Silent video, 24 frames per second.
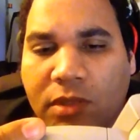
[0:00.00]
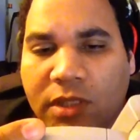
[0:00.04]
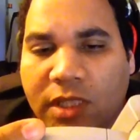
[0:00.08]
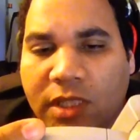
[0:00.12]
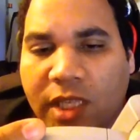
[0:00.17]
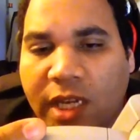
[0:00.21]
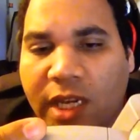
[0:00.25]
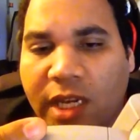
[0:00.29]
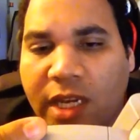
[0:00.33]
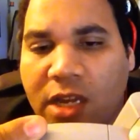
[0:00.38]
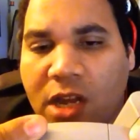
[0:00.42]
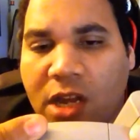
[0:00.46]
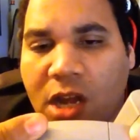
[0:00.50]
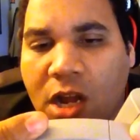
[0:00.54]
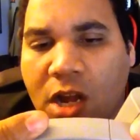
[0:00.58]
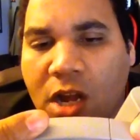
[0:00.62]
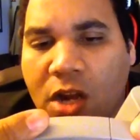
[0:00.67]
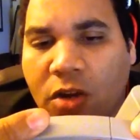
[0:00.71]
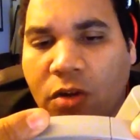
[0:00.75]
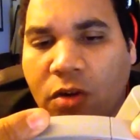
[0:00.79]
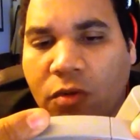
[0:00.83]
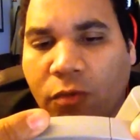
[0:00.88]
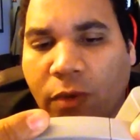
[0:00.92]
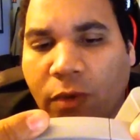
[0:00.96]
Diddy
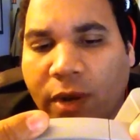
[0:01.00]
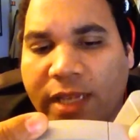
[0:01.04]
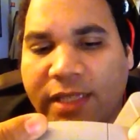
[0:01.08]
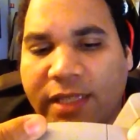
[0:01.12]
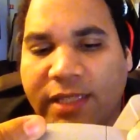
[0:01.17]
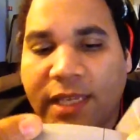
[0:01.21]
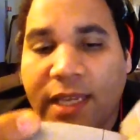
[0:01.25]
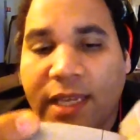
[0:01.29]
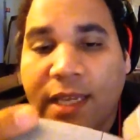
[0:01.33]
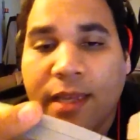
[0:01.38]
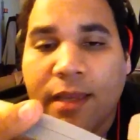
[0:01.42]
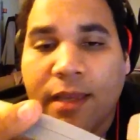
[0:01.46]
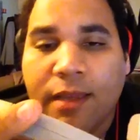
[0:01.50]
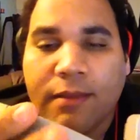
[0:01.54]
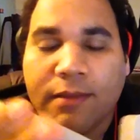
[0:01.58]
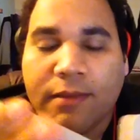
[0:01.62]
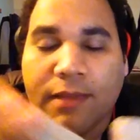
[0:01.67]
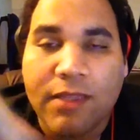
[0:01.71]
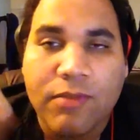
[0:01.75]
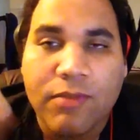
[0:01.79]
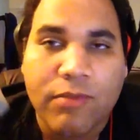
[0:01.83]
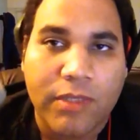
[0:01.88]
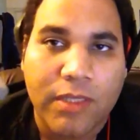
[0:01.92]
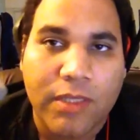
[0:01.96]
Kong Racing.
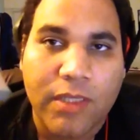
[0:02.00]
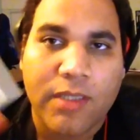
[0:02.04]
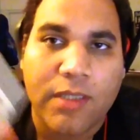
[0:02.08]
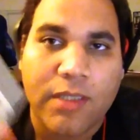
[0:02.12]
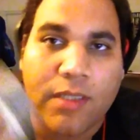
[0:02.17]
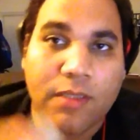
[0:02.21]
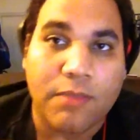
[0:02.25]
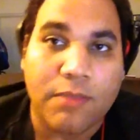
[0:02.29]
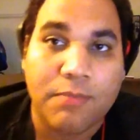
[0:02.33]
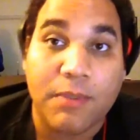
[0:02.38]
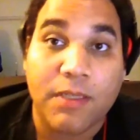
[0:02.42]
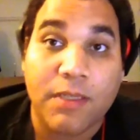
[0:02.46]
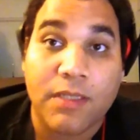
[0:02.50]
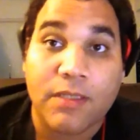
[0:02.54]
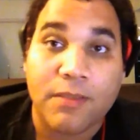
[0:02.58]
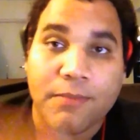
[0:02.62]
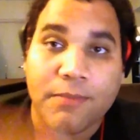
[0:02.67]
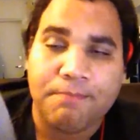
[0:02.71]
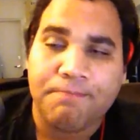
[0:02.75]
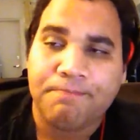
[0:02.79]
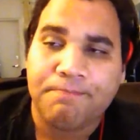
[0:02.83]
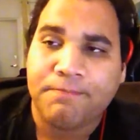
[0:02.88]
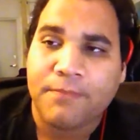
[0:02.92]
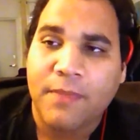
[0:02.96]
That's what this is, because
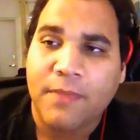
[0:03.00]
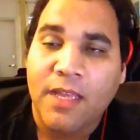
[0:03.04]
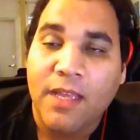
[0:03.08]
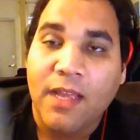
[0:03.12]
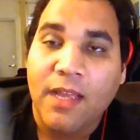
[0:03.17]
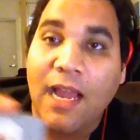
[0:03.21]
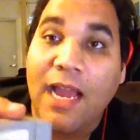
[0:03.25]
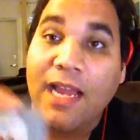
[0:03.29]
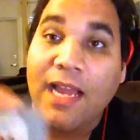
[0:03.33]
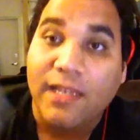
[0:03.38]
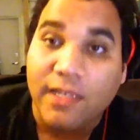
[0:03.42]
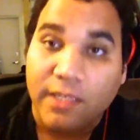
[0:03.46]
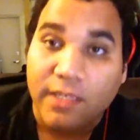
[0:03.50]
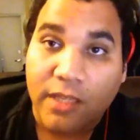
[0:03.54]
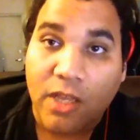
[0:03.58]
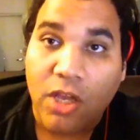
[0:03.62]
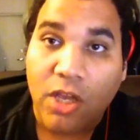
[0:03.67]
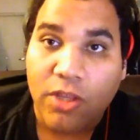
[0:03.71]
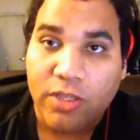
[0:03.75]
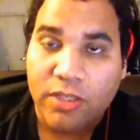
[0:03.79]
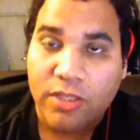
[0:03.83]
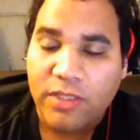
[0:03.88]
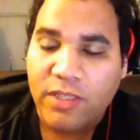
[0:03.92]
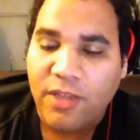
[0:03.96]
I looked
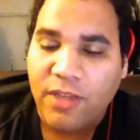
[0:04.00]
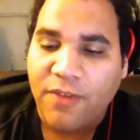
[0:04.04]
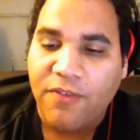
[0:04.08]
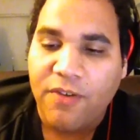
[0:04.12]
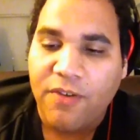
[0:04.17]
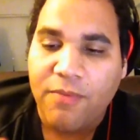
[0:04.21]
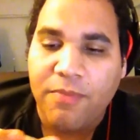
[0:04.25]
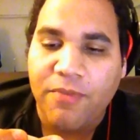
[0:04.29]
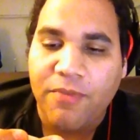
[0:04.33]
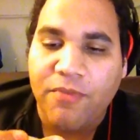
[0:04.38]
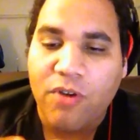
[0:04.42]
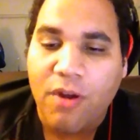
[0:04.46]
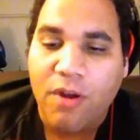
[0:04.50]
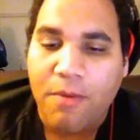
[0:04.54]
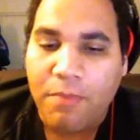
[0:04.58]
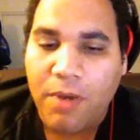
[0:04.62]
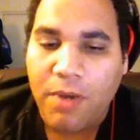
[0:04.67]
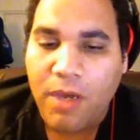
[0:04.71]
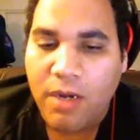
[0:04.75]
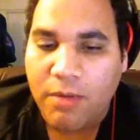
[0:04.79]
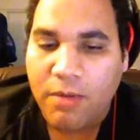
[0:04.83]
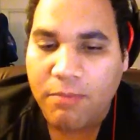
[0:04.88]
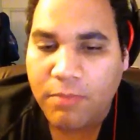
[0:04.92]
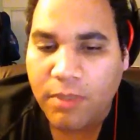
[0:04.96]
all this stuff up before I
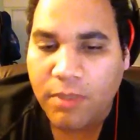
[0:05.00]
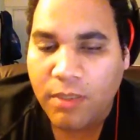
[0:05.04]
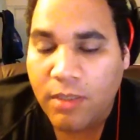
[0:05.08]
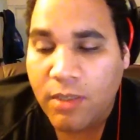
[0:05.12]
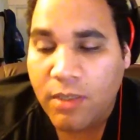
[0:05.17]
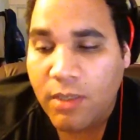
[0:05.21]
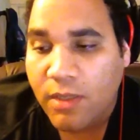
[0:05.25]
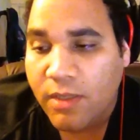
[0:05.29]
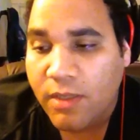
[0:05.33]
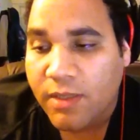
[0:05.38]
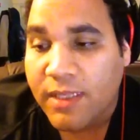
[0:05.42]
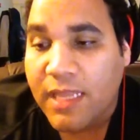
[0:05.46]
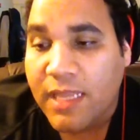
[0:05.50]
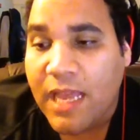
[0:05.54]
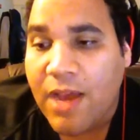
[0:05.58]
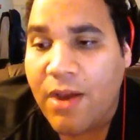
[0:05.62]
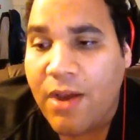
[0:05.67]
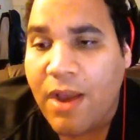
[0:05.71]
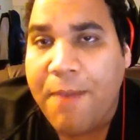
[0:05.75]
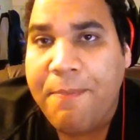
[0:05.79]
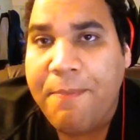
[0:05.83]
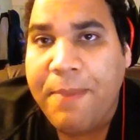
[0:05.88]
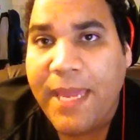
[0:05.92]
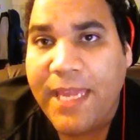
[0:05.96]
bought them. Now,
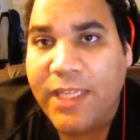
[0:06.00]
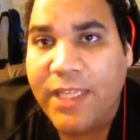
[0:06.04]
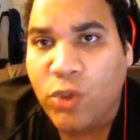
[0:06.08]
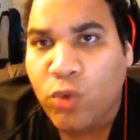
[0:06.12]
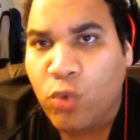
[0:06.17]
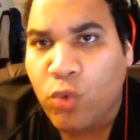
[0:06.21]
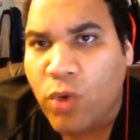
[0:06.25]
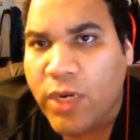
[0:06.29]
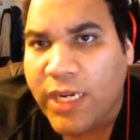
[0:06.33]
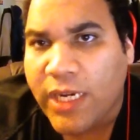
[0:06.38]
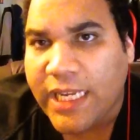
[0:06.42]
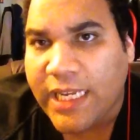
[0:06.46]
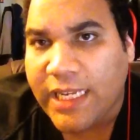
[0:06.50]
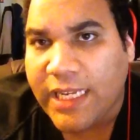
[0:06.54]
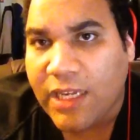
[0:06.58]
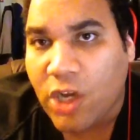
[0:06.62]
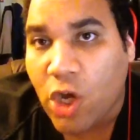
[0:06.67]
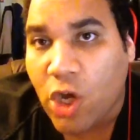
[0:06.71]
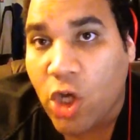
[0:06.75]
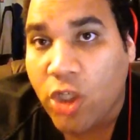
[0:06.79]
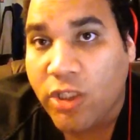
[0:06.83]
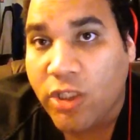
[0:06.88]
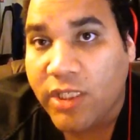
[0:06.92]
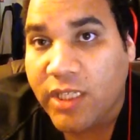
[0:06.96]
I paid $20
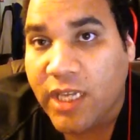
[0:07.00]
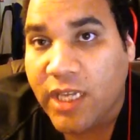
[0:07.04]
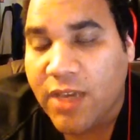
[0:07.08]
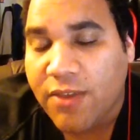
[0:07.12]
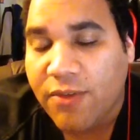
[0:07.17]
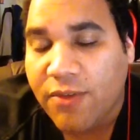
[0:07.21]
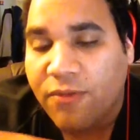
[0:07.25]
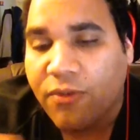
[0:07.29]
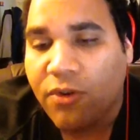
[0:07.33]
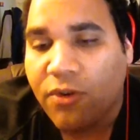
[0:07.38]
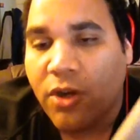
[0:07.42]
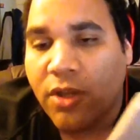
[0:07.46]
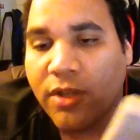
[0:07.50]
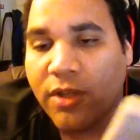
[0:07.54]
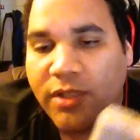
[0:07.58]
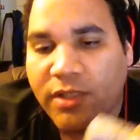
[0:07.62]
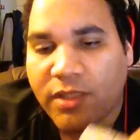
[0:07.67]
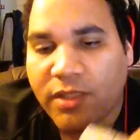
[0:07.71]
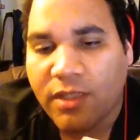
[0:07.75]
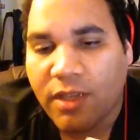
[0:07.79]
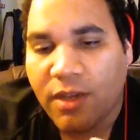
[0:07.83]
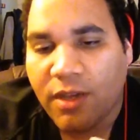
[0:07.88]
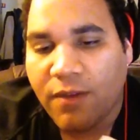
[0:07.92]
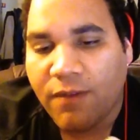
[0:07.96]
altogether for all this
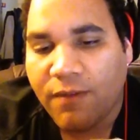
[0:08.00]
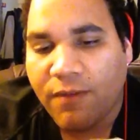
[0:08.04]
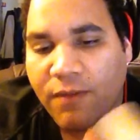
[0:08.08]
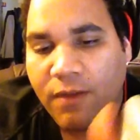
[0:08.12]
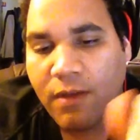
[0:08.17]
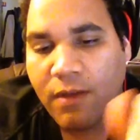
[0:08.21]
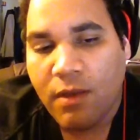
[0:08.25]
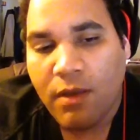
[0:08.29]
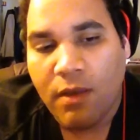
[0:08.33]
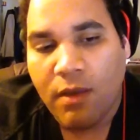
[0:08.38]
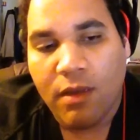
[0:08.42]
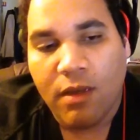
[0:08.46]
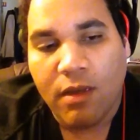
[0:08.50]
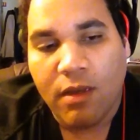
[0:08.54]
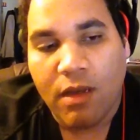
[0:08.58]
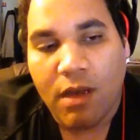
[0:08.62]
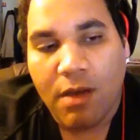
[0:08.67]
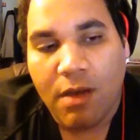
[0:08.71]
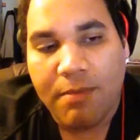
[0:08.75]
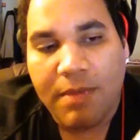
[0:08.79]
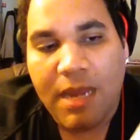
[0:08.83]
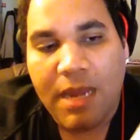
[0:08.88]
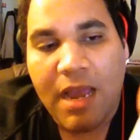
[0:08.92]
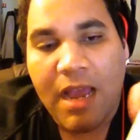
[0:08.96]
stuff.
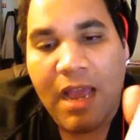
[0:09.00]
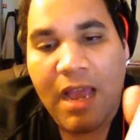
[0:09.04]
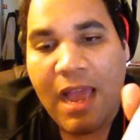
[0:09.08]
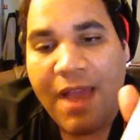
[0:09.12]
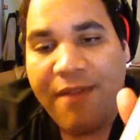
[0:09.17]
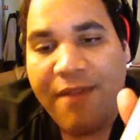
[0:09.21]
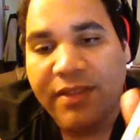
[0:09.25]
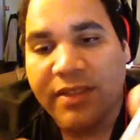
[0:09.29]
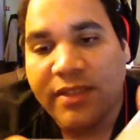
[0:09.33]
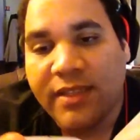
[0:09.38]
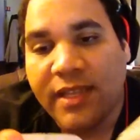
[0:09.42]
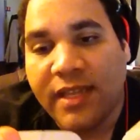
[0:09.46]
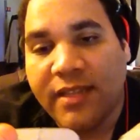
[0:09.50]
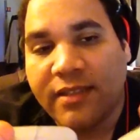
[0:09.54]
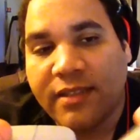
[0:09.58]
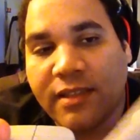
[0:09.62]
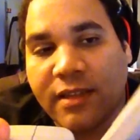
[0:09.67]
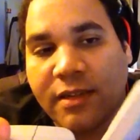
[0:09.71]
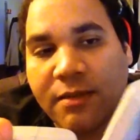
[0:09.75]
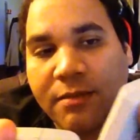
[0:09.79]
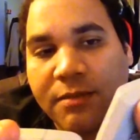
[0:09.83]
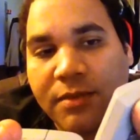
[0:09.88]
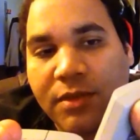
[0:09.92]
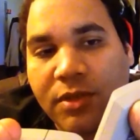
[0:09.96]
Now, I haven't
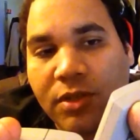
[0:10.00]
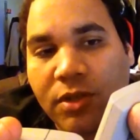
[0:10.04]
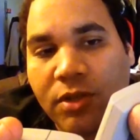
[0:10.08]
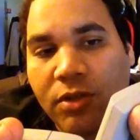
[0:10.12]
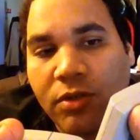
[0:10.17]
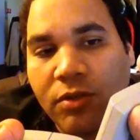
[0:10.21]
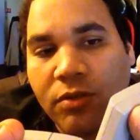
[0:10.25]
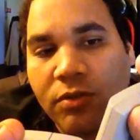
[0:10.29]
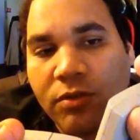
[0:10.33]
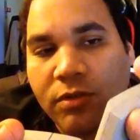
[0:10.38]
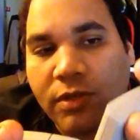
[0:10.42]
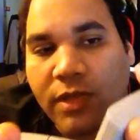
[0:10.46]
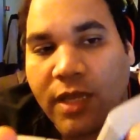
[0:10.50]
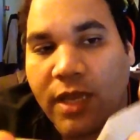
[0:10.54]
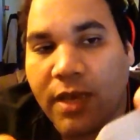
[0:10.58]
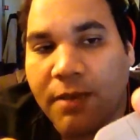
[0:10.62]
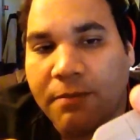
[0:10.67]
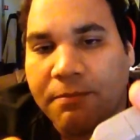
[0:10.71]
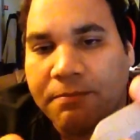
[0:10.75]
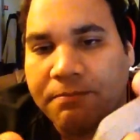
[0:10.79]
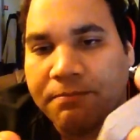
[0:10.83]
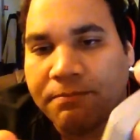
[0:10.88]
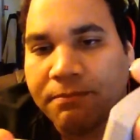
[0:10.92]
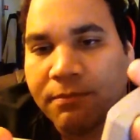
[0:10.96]
tested them, so yeah.
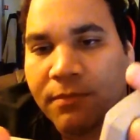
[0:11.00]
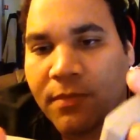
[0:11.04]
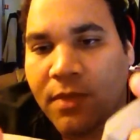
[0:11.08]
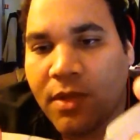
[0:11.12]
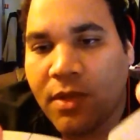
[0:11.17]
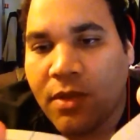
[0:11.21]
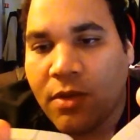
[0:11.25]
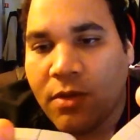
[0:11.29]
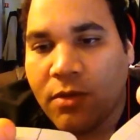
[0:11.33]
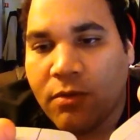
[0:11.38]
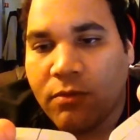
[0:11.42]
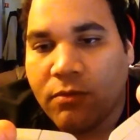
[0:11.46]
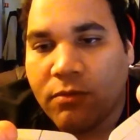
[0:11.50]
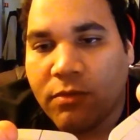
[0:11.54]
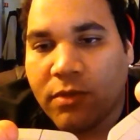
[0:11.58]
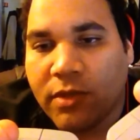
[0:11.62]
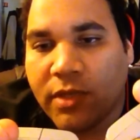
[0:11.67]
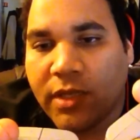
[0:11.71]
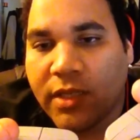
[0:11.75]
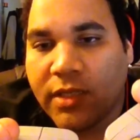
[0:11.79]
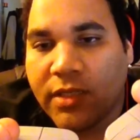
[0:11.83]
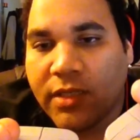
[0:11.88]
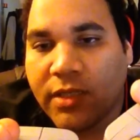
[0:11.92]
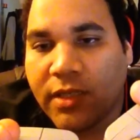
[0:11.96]
We'll
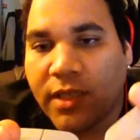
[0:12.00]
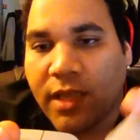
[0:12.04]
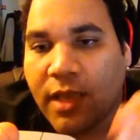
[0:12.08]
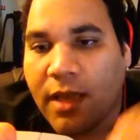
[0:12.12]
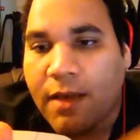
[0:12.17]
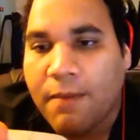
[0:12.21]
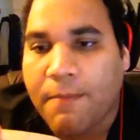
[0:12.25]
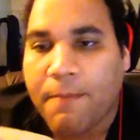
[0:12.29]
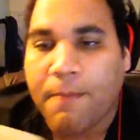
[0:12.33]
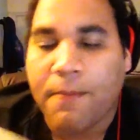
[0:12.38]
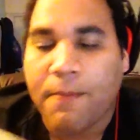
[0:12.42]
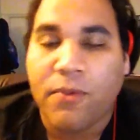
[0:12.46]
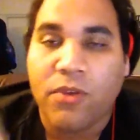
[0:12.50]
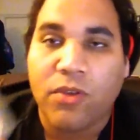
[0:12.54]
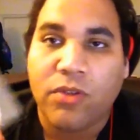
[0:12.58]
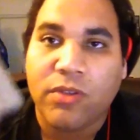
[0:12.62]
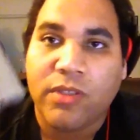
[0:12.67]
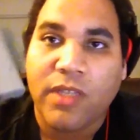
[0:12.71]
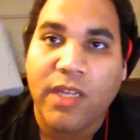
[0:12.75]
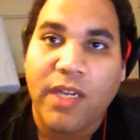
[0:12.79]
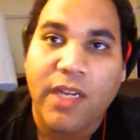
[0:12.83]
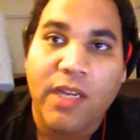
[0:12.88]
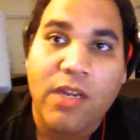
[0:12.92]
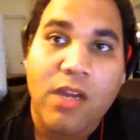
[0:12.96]
get to that. So,
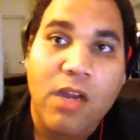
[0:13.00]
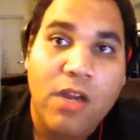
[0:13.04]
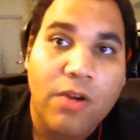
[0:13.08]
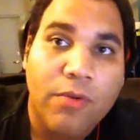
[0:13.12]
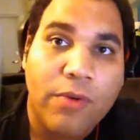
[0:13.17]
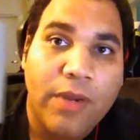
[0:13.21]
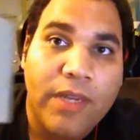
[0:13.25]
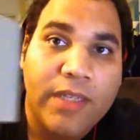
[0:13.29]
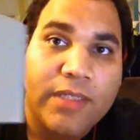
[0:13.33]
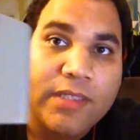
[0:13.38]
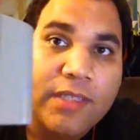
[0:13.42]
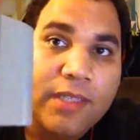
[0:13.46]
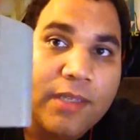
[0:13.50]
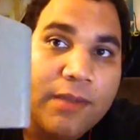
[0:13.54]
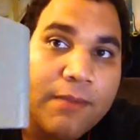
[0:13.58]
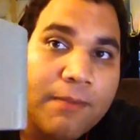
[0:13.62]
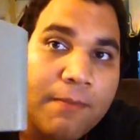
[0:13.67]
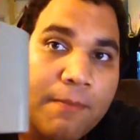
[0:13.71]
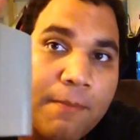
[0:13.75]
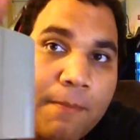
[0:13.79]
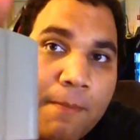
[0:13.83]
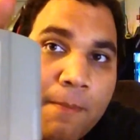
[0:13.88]
Diddy Kong Racing.